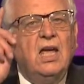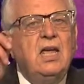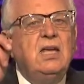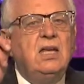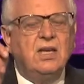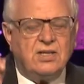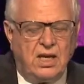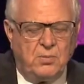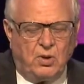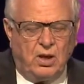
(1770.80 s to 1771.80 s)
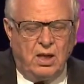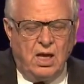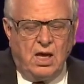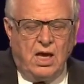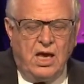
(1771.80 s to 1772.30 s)
He is able.
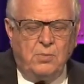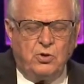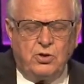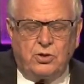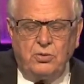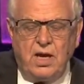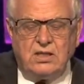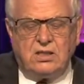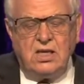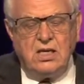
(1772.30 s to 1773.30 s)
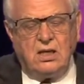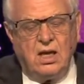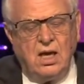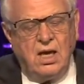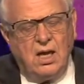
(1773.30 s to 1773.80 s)
Hebrews
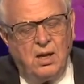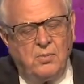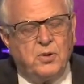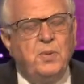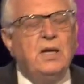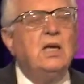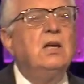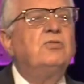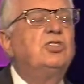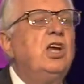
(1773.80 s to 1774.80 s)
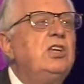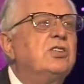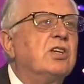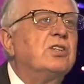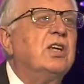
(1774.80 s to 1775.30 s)
2:18 speaking of
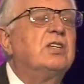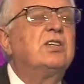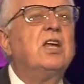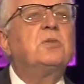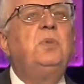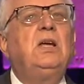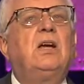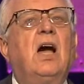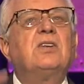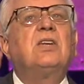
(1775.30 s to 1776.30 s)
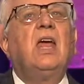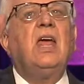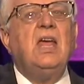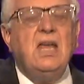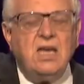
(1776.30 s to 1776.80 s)
Jesus it says because
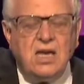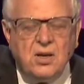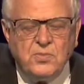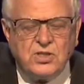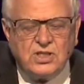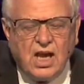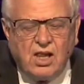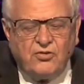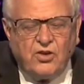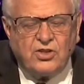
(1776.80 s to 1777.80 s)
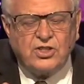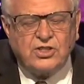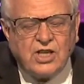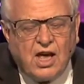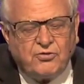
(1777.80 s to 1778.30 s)
he himself
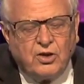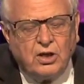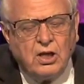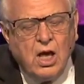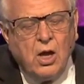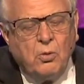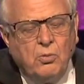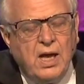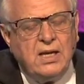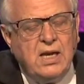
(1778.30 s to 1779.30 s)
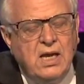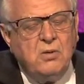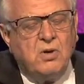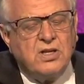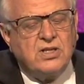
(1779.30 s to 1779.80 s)
suffered when
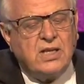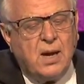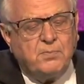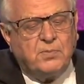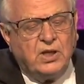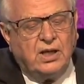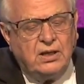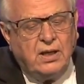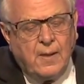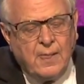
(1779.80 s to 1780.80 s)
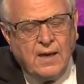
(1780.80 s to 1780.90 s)
he was tempted